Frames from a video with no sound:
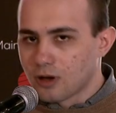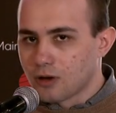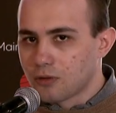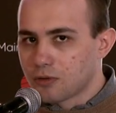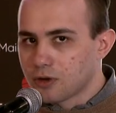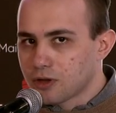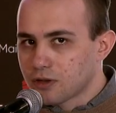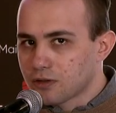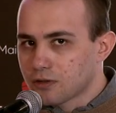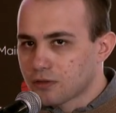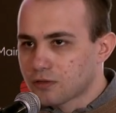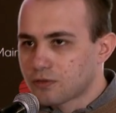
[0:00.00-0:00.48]

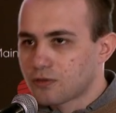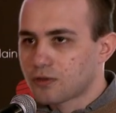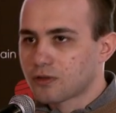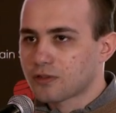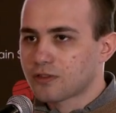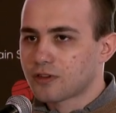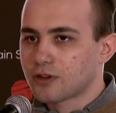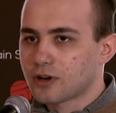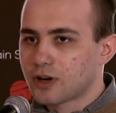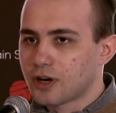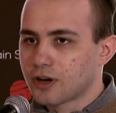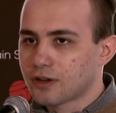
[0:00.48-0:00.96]
We use for
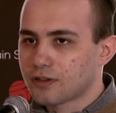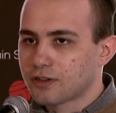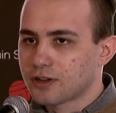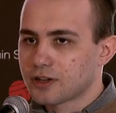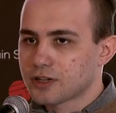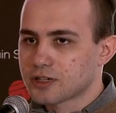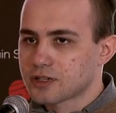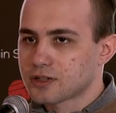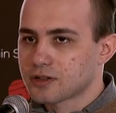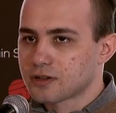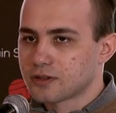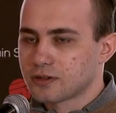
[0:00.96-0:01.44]

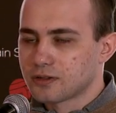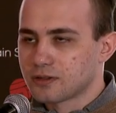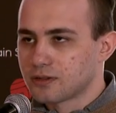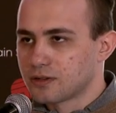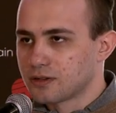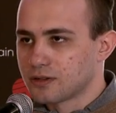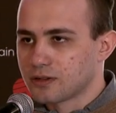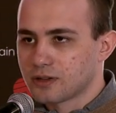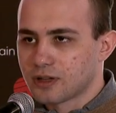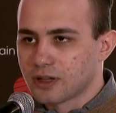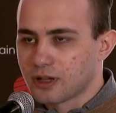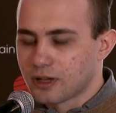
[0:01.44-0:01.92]

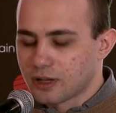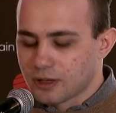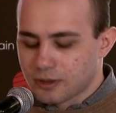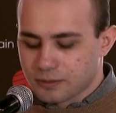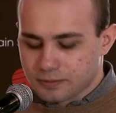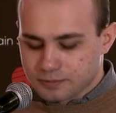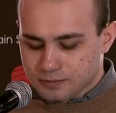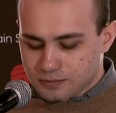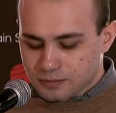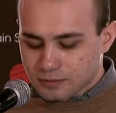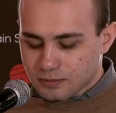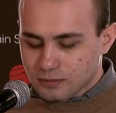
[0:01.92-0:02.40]
serialization the